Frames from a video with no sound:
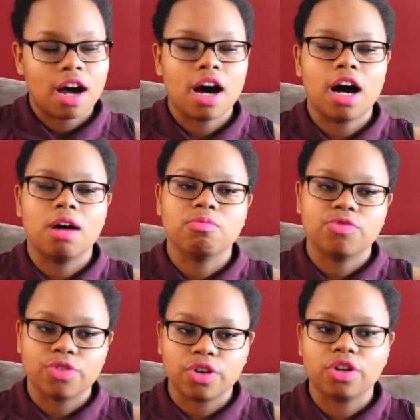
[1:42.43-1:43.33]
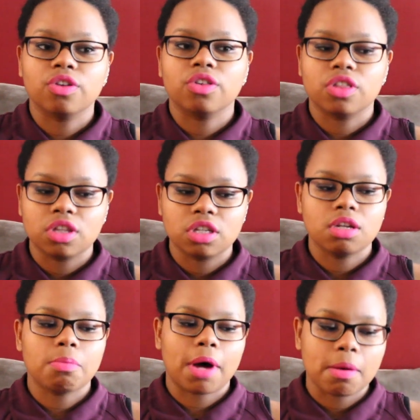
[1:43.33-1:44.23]
for
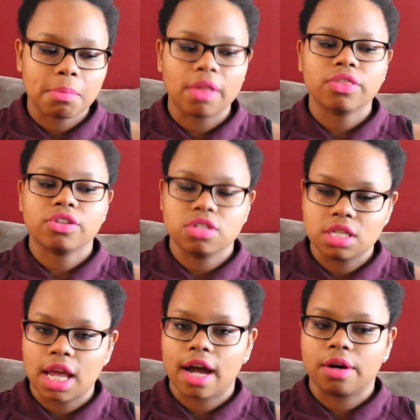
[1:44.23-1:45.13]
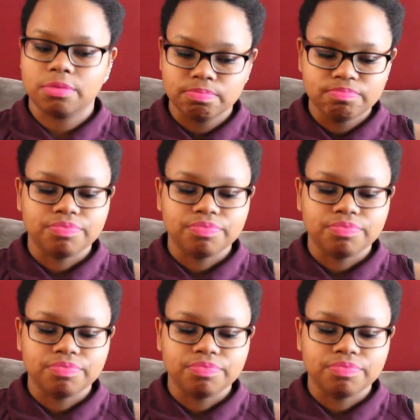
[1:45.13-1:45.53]
about a month now